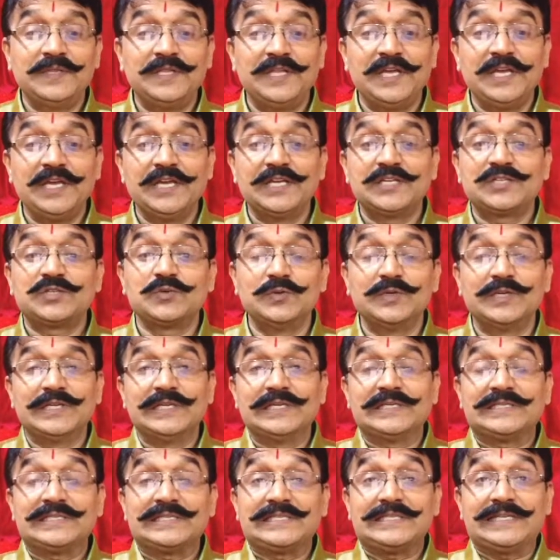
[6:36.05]
they should
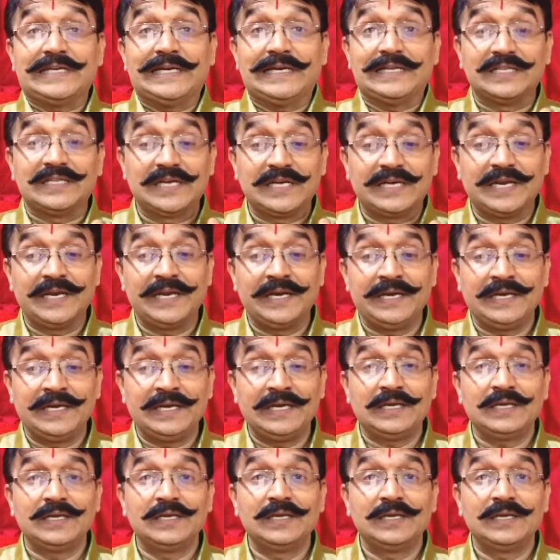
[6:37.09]
extend the credit,